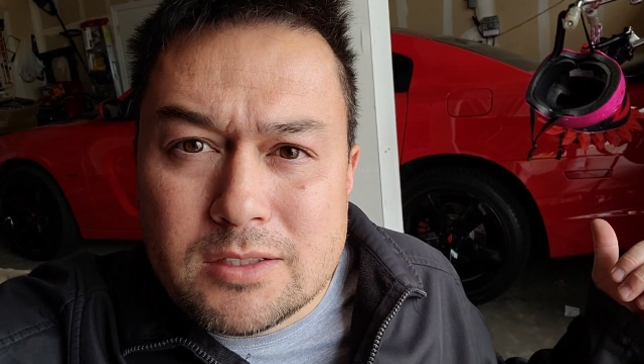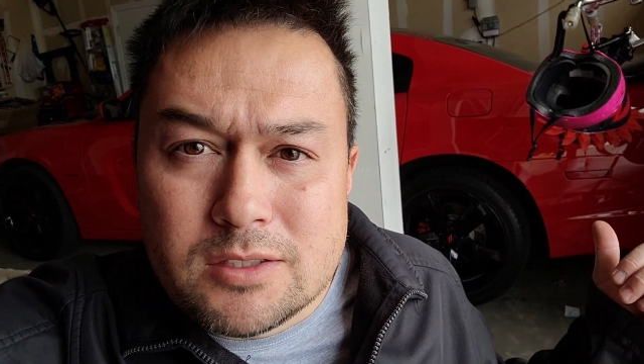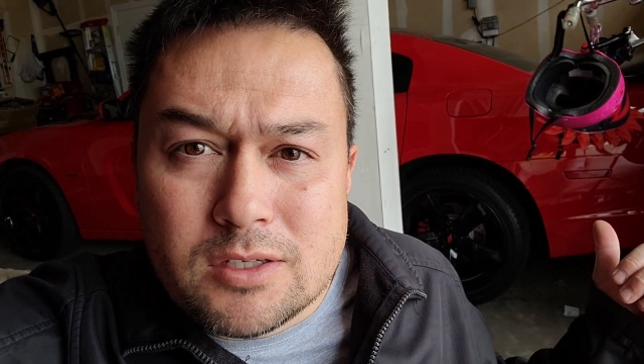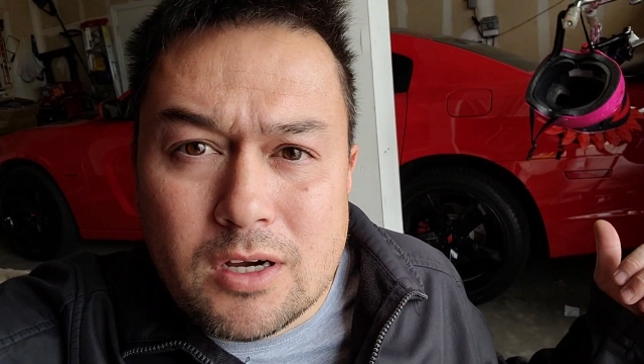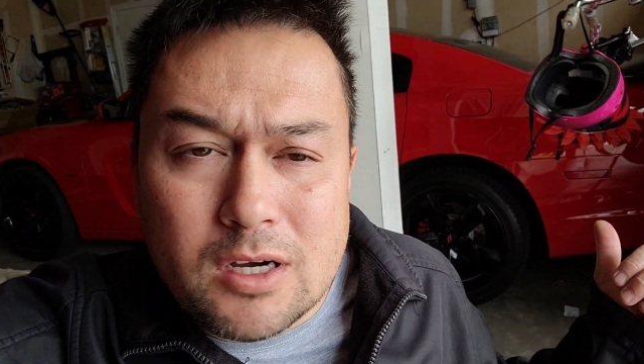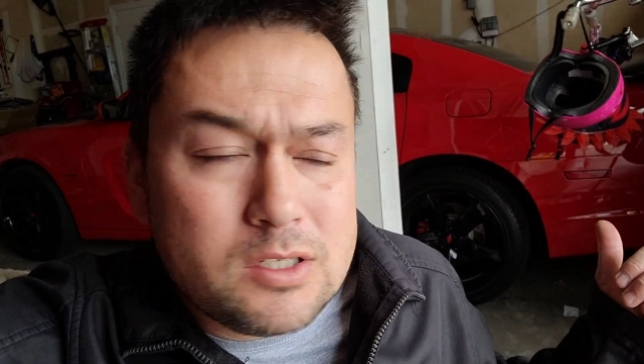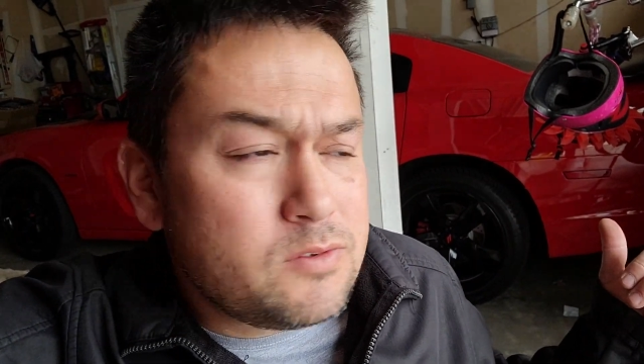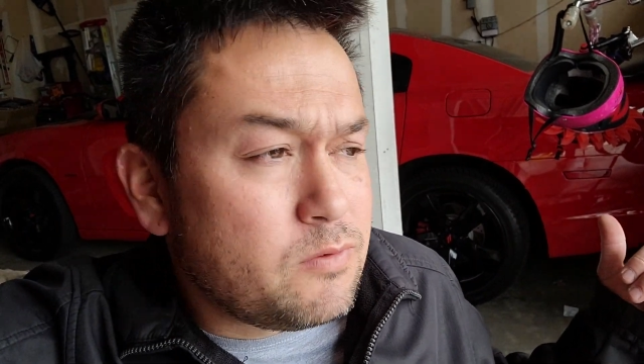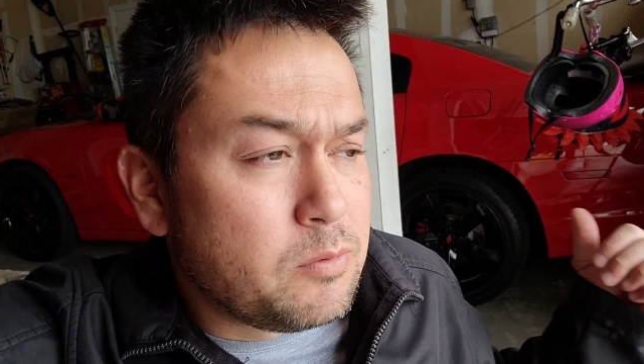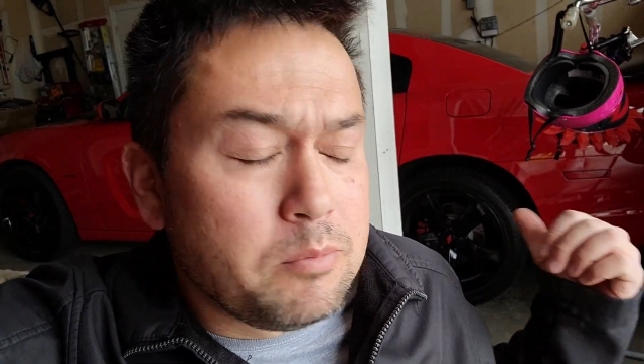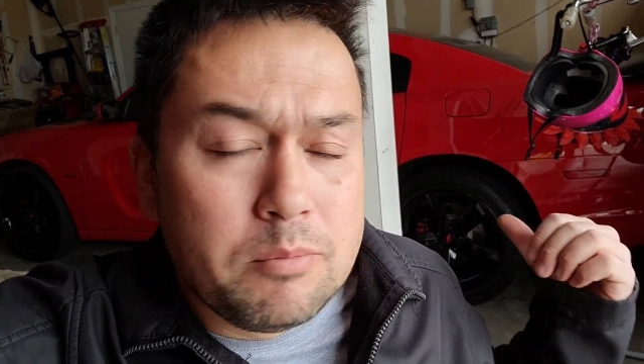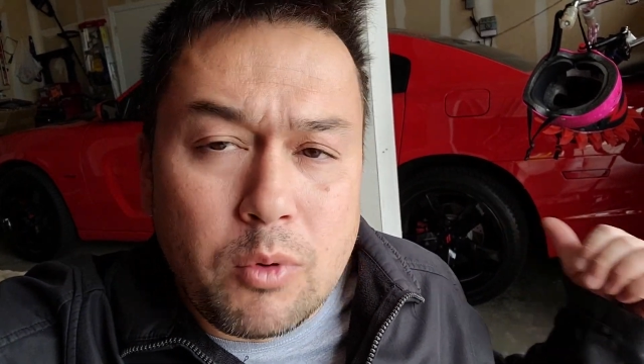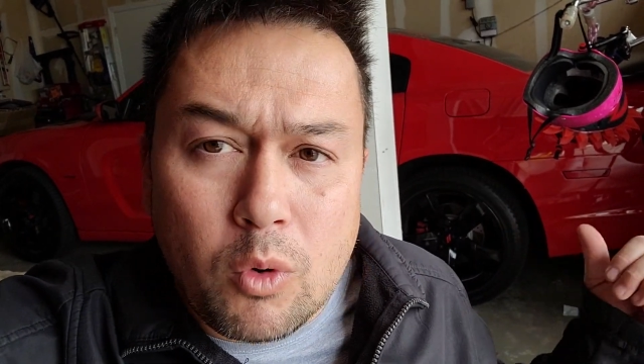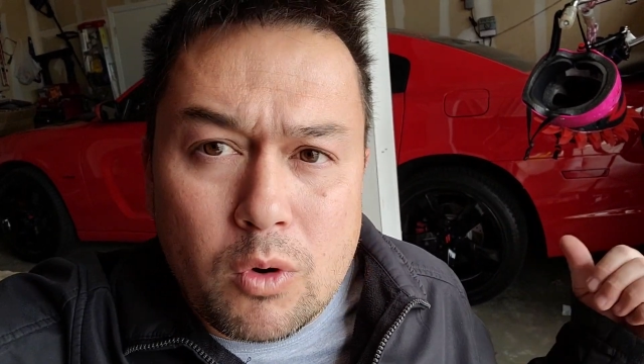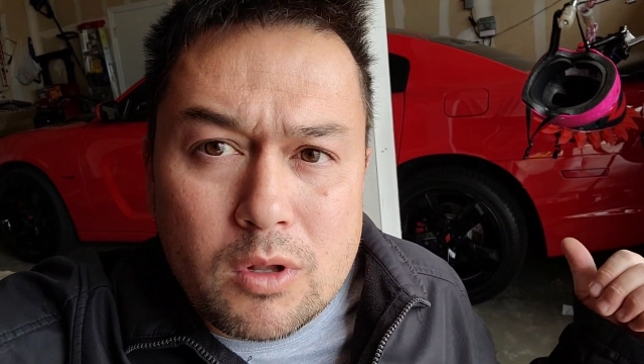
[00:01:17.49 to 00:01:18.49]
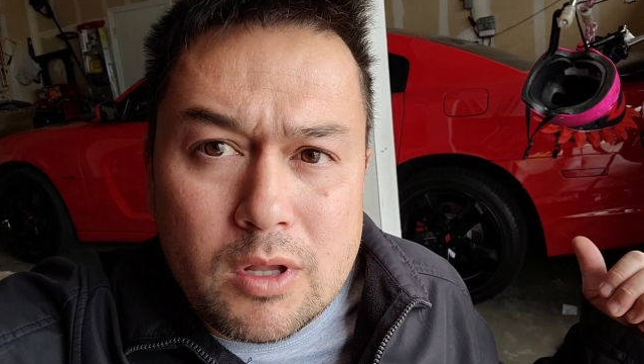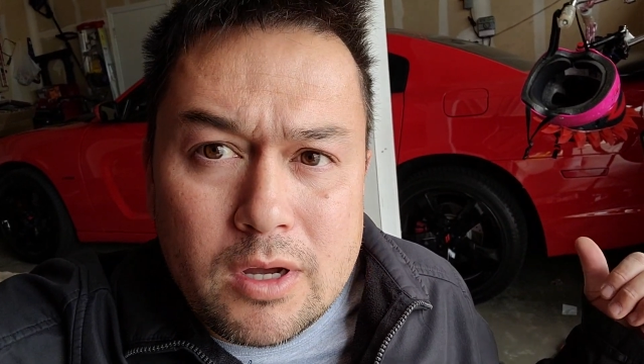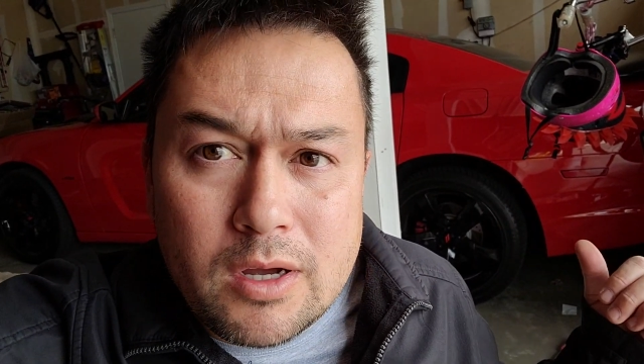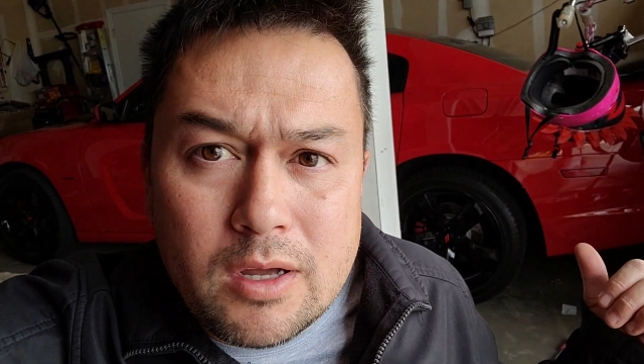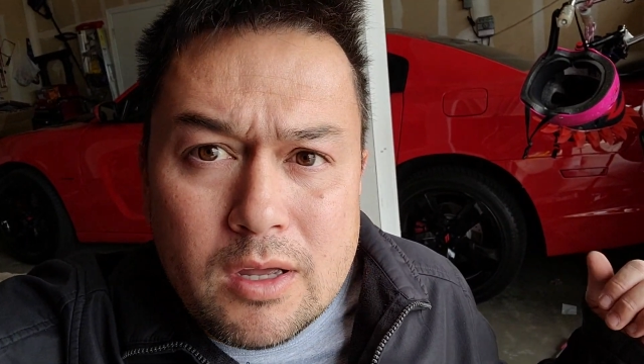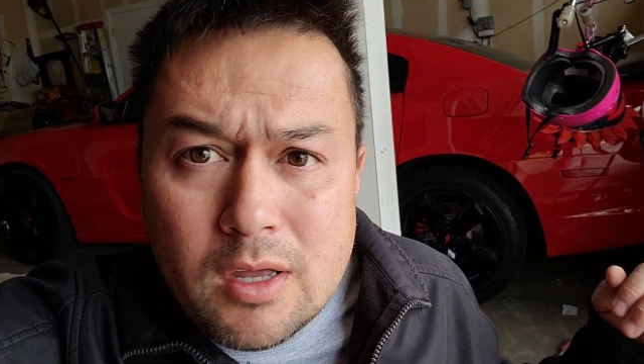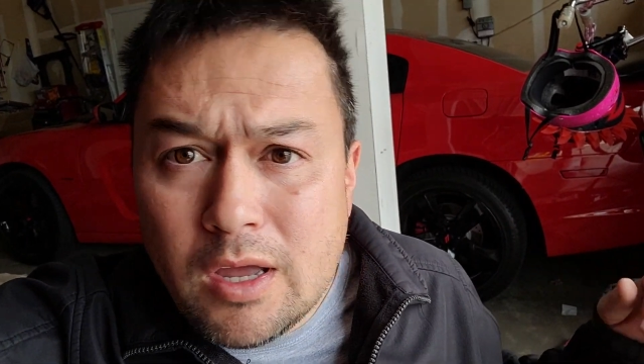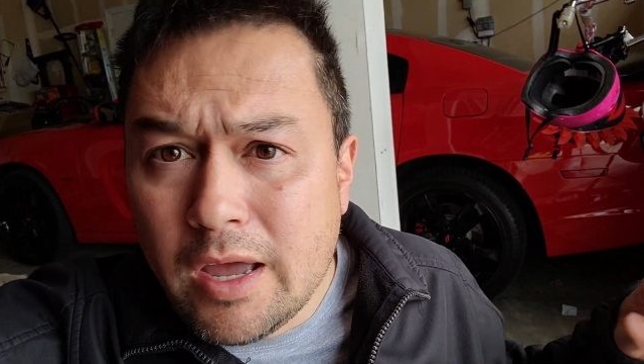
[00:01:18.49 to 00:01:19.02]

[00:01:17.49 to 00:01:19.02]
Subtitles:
exhaust from Borla,